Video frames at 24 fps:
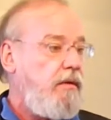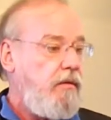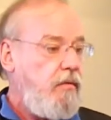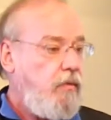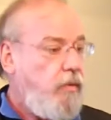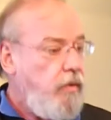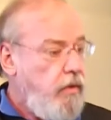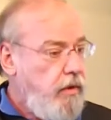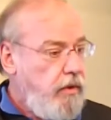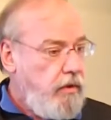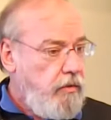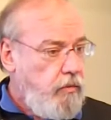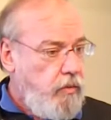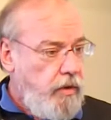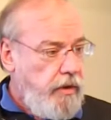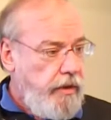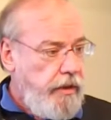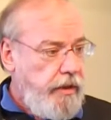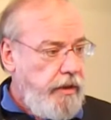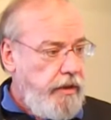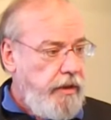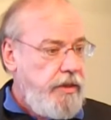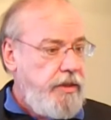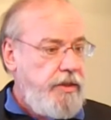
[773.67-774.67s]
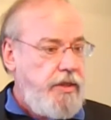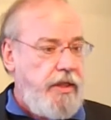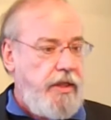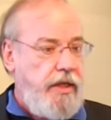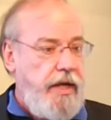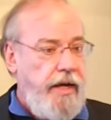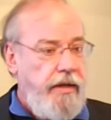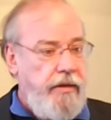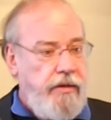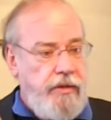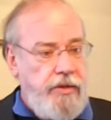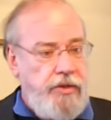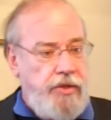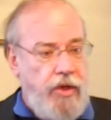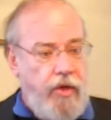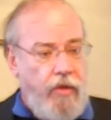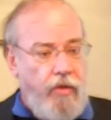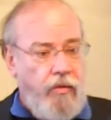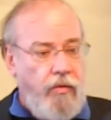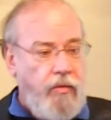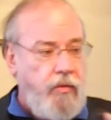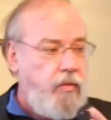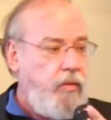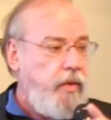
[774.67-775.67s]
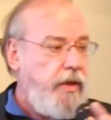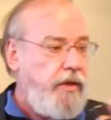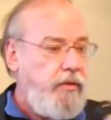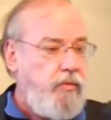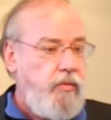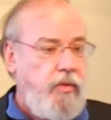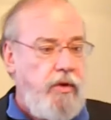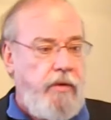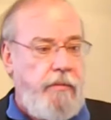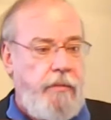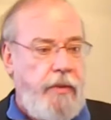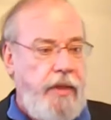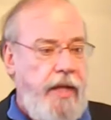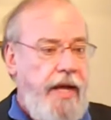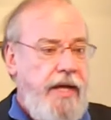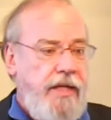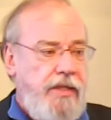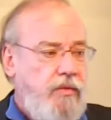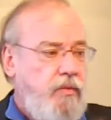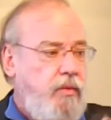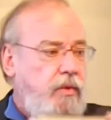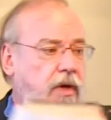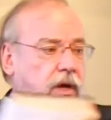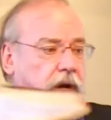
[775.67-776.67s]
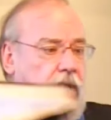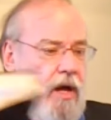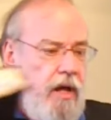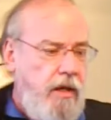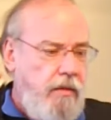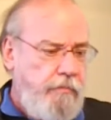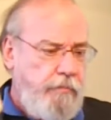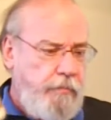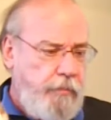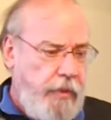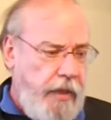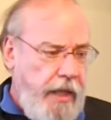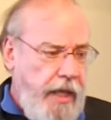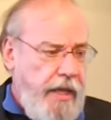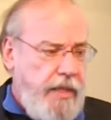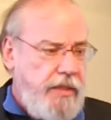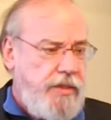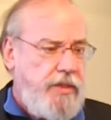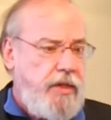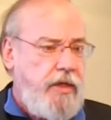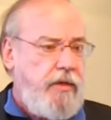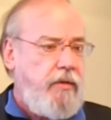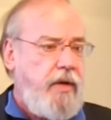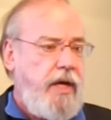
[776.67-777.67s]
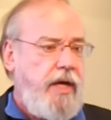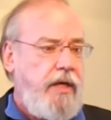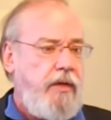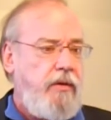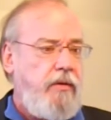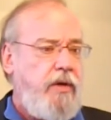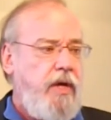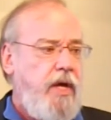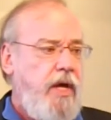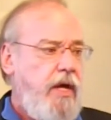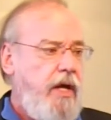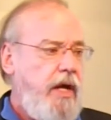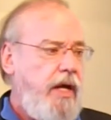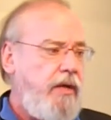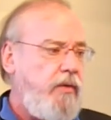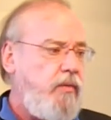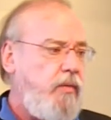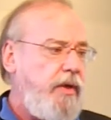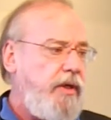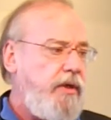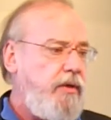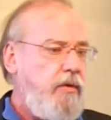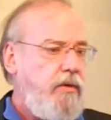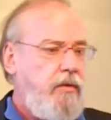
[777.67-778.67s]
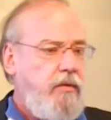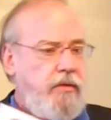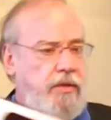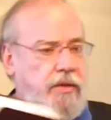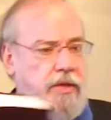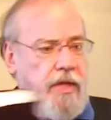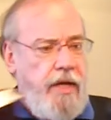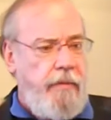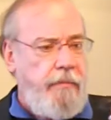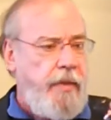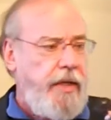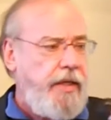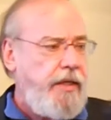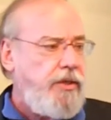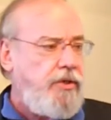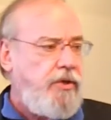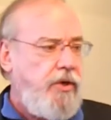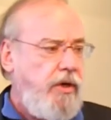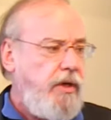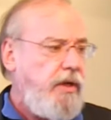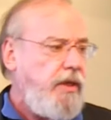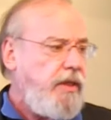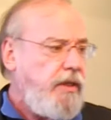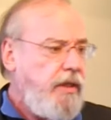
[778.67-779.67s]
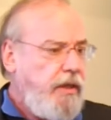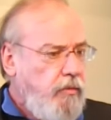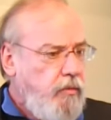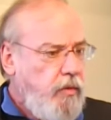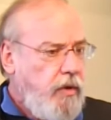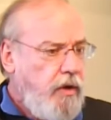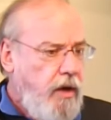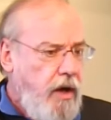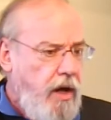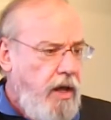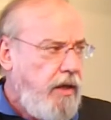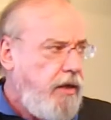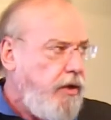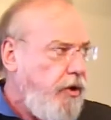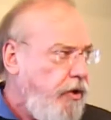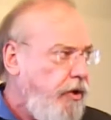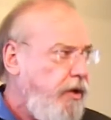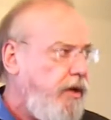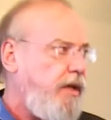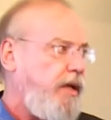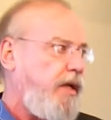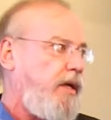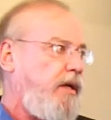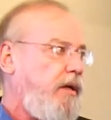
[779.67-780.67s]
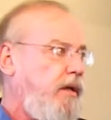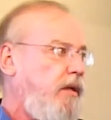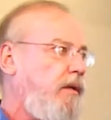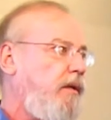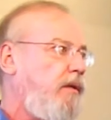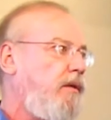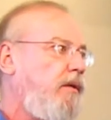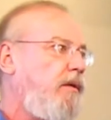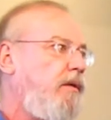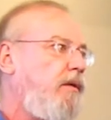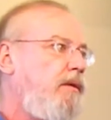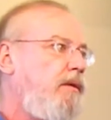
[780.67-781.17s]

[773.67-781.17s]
We're in this together, so when we're blessed, we're all blessed. And when somebody's hurting, then we're all hurting.